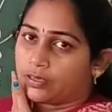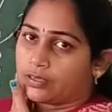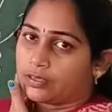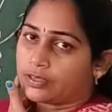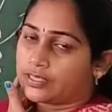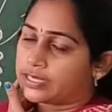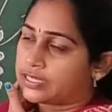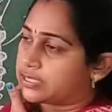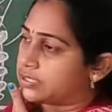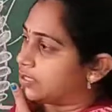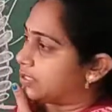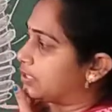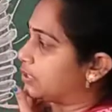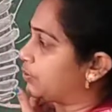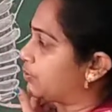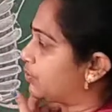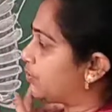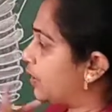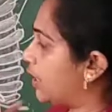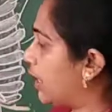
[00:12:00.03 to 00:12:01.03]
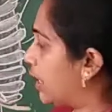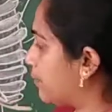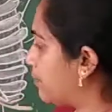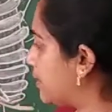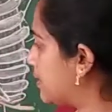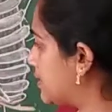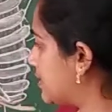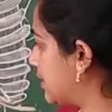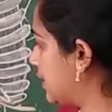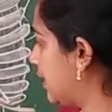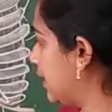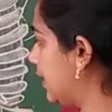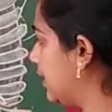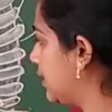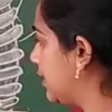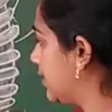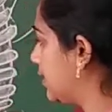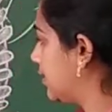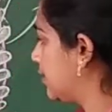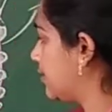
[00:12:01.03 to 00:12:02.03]
That is, RBC,
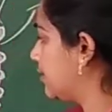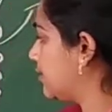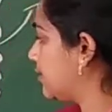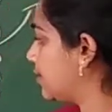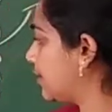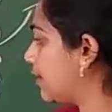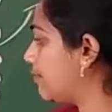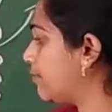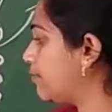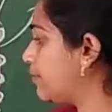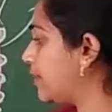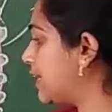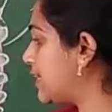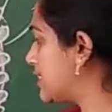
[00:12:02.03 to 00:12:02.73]
our blood